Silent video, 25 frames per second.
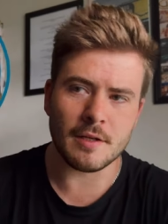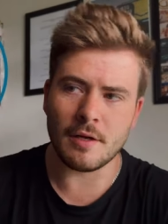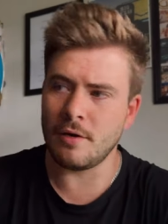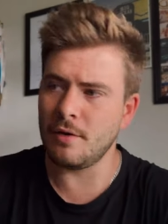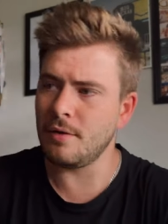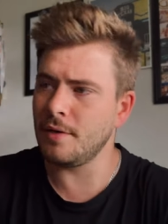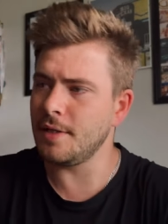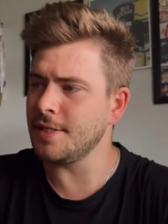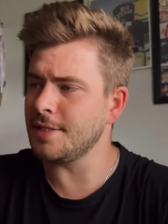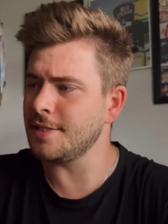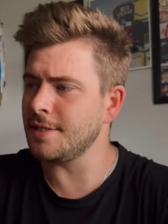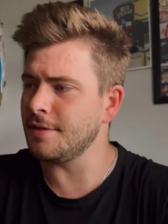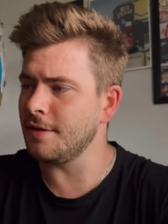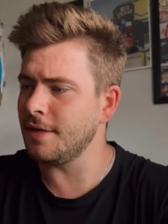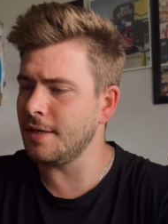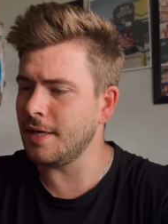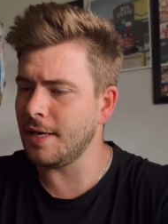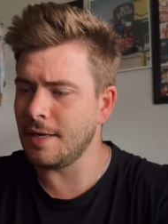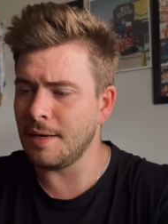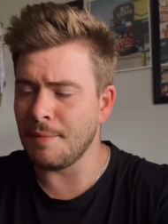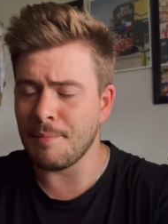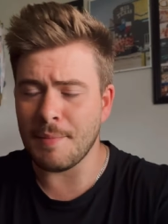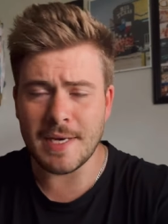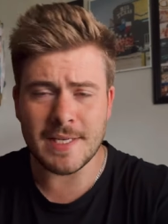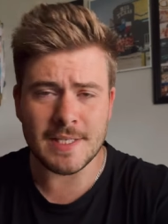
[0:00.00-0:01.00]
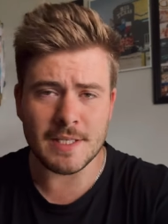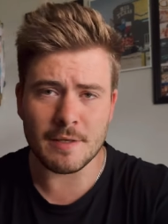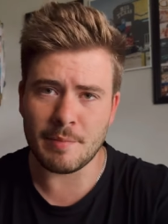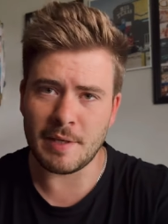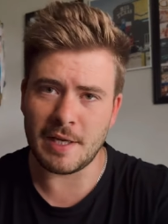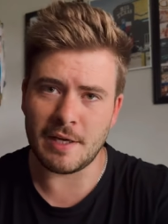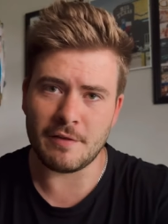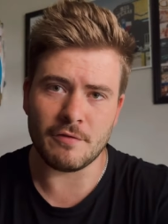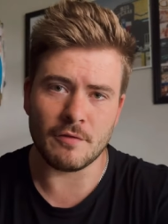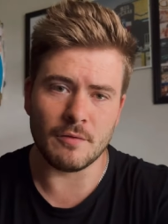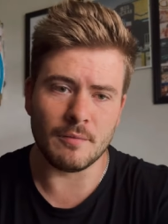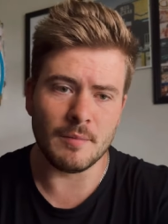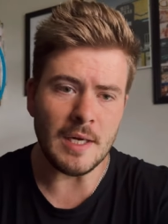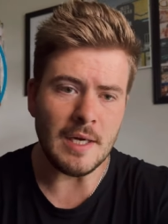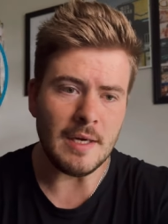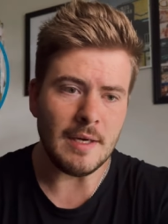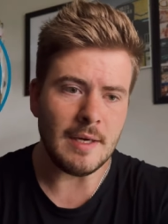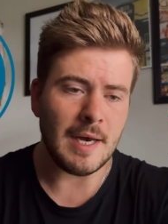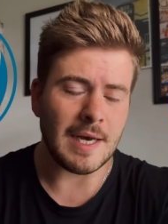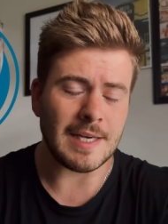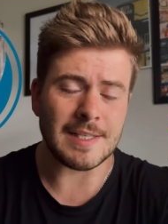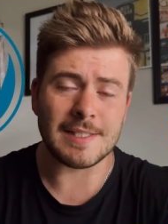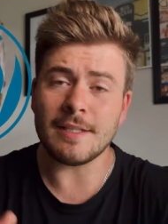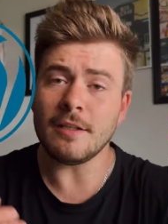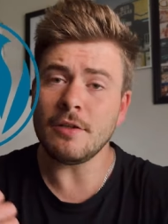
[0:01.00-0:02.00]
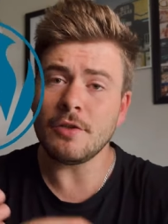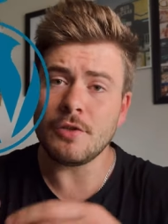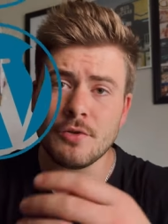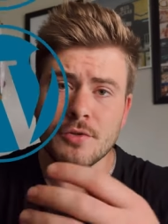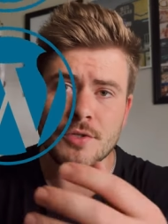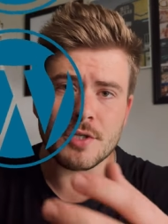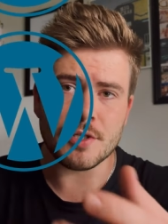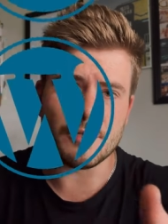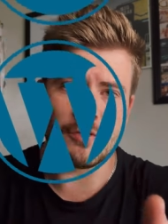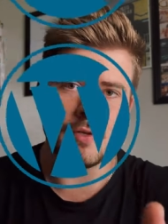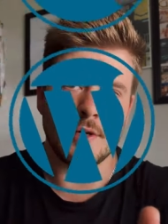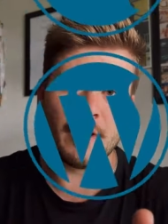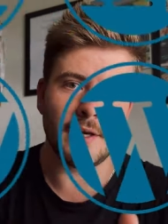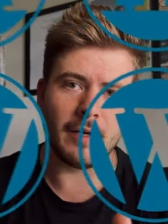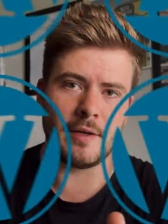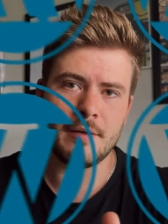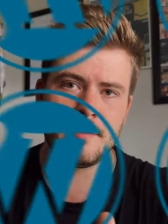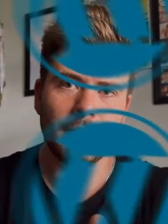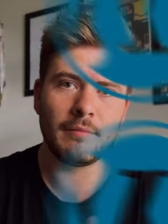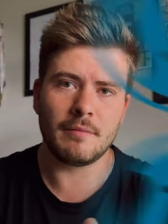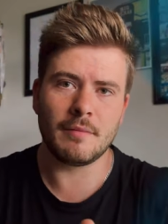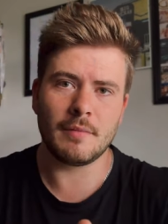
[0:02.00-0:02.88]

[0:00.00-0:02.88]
though, is an amazing platform. I still use it today.